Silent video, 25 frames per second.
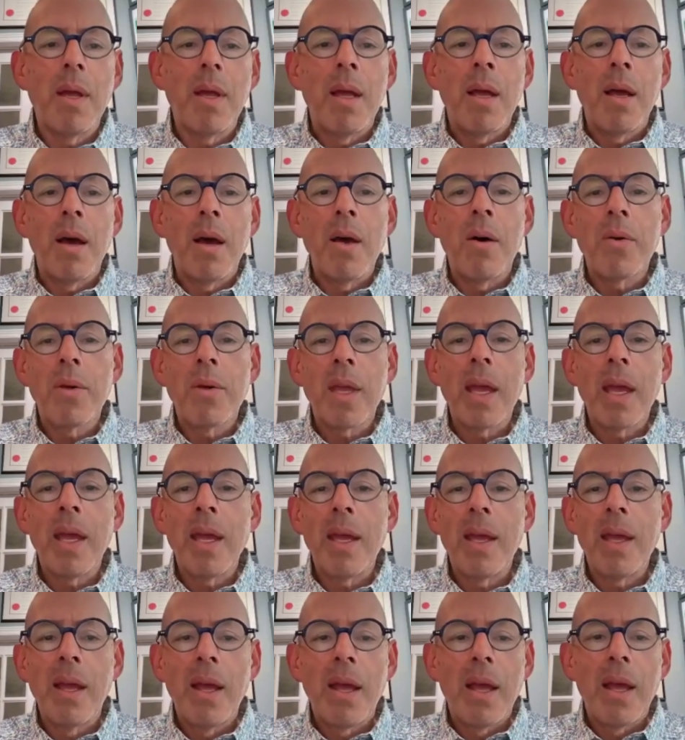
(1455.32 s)

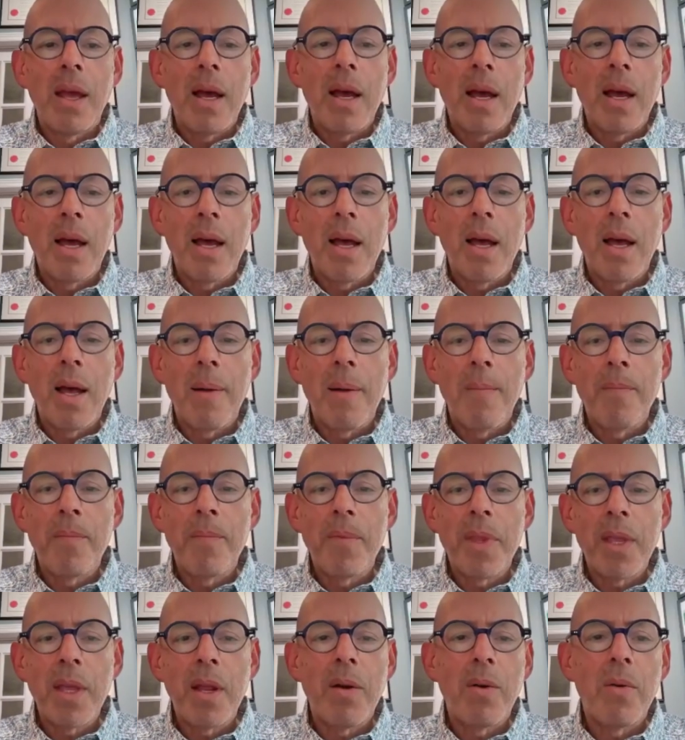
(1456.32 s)
Okay, and
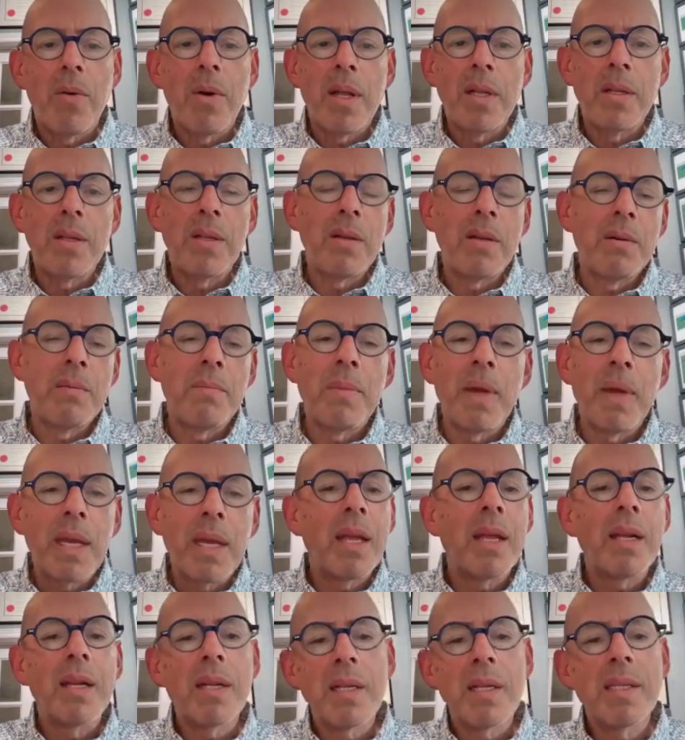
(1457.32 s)
you're making
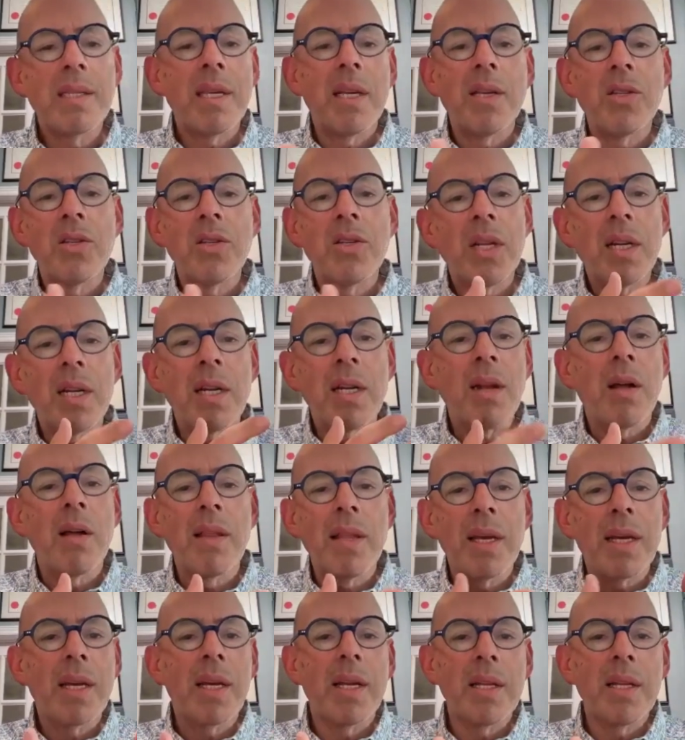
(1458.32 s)
a decision and all
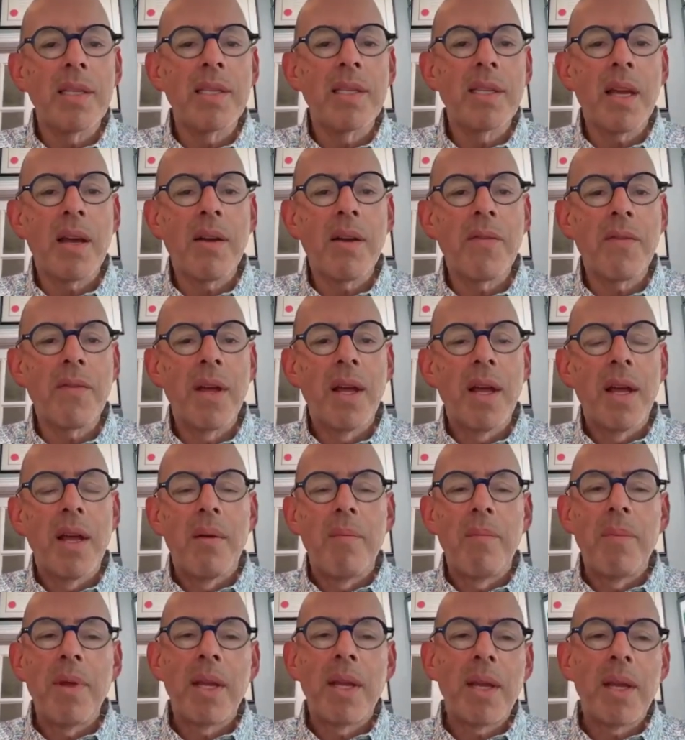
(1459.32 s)
that kind of stuff.
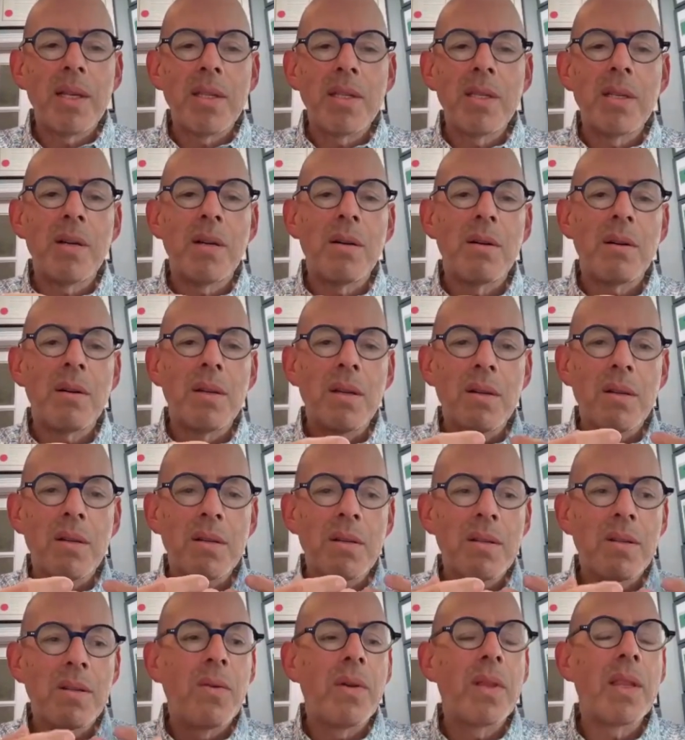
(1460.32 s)
Because you're
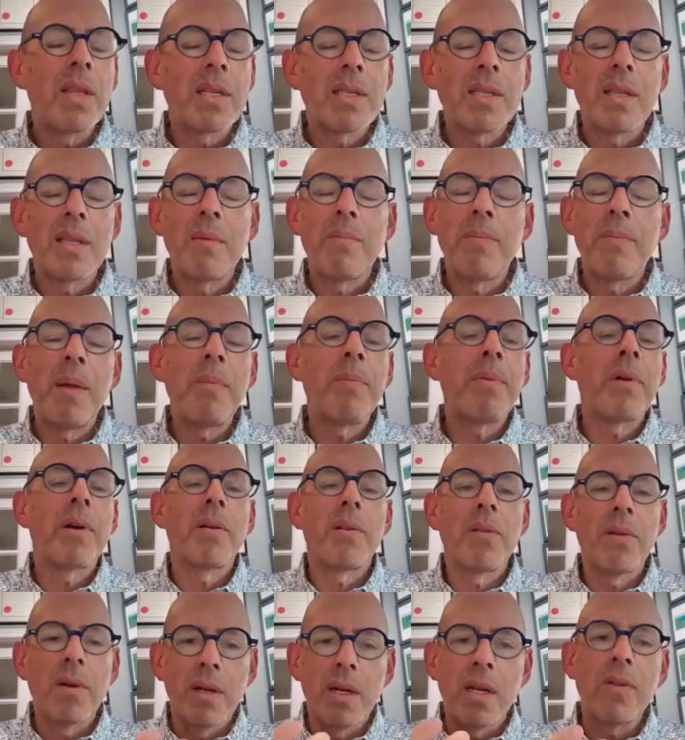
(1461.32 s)
doing this and the people are
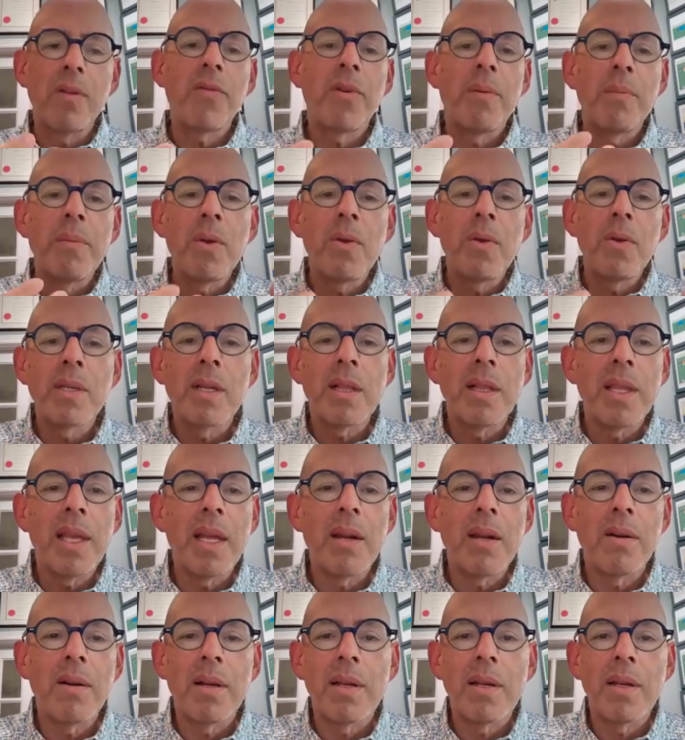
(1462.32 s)
learning from you as a
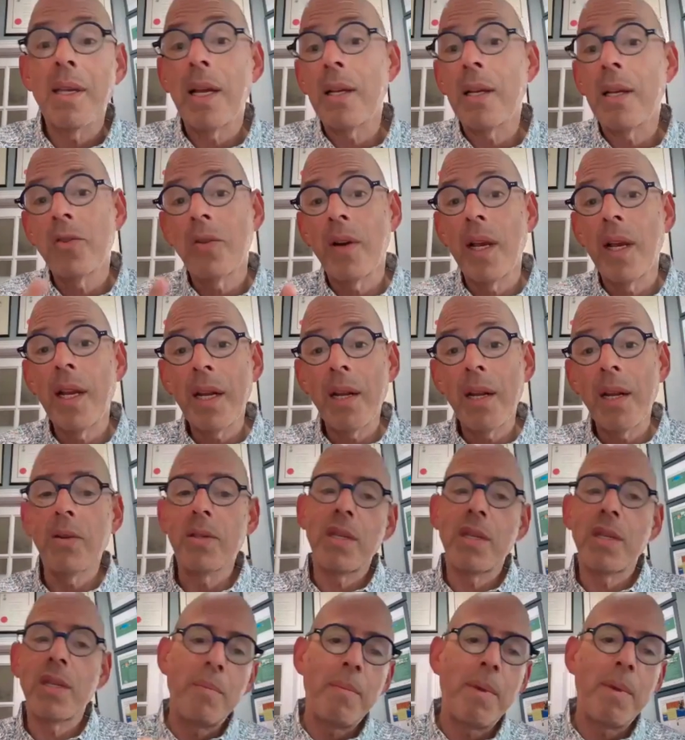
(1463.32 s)
leader, is that training or is
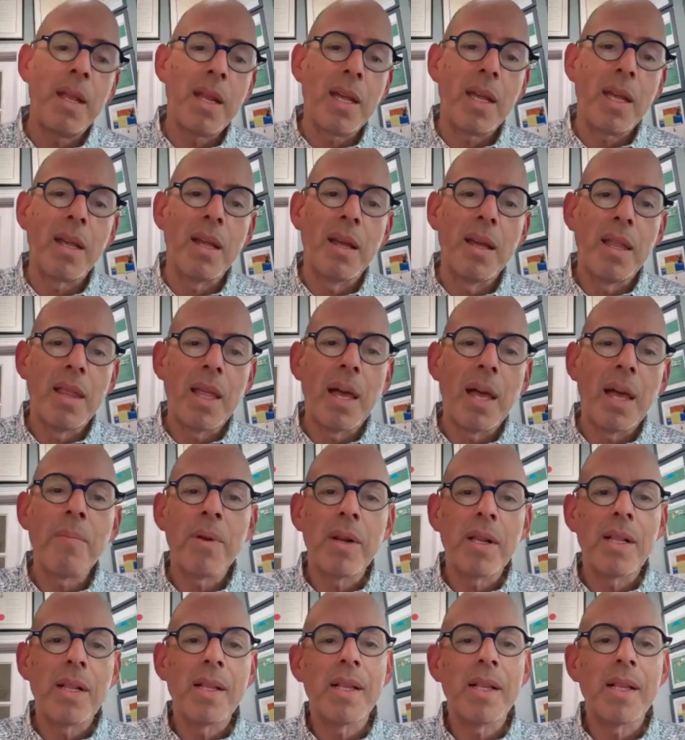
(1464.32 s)
that a meeting? In that
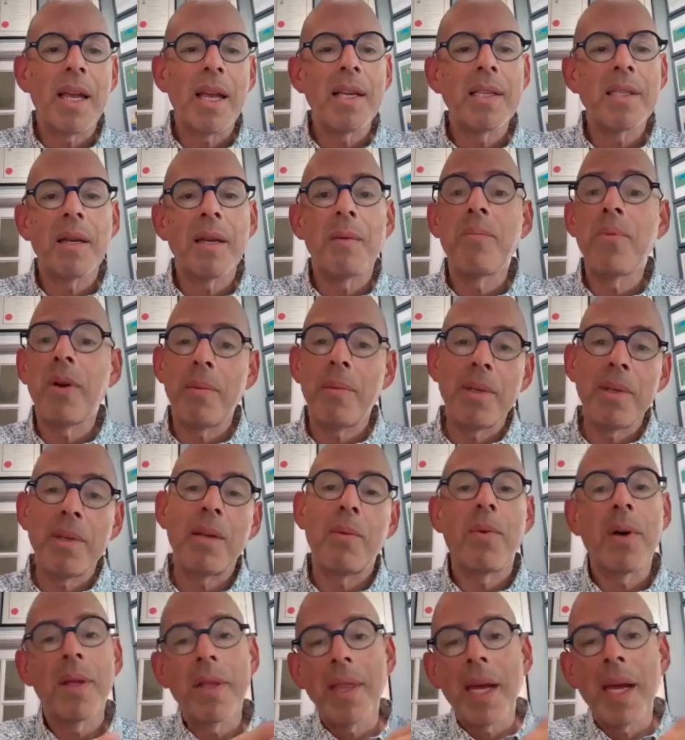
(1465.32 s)
particular case, I'd probably say,
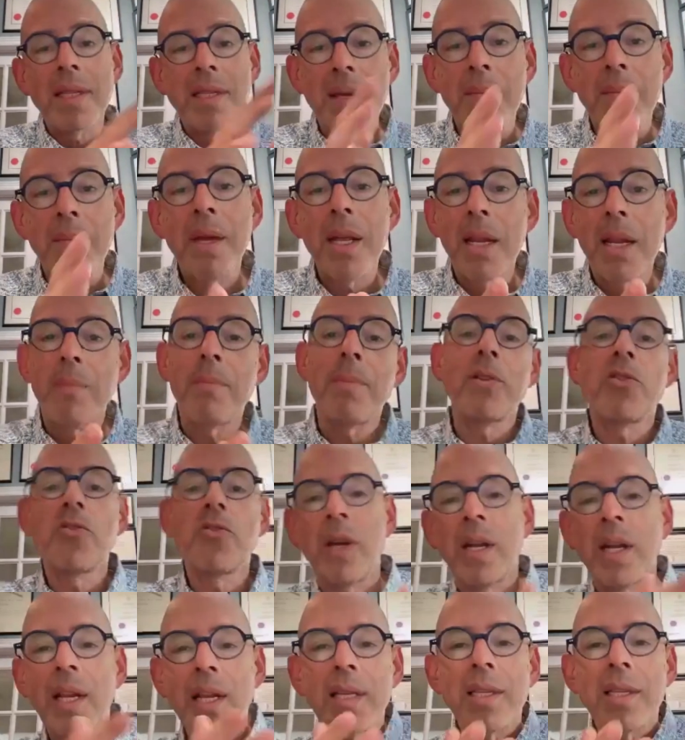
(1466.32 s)
well, that's a meeting, but
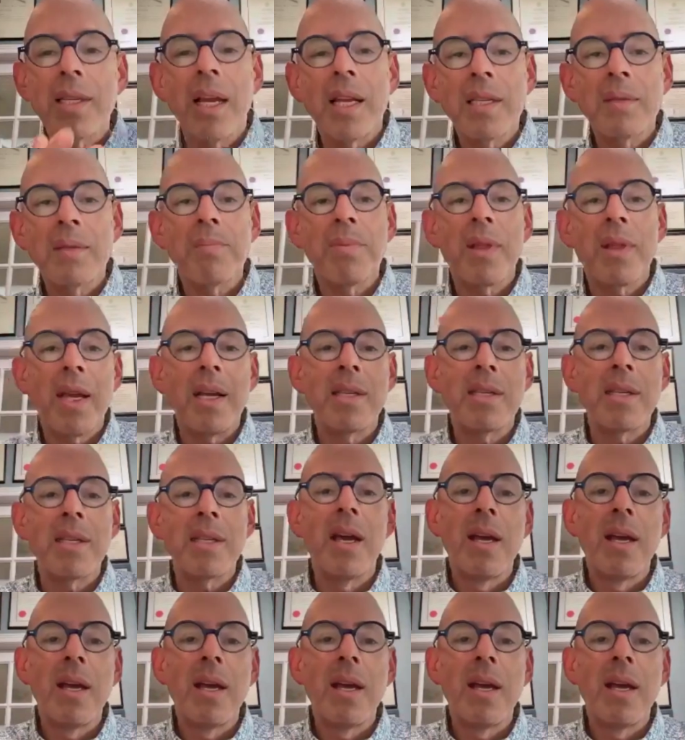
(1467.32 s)
training takes place.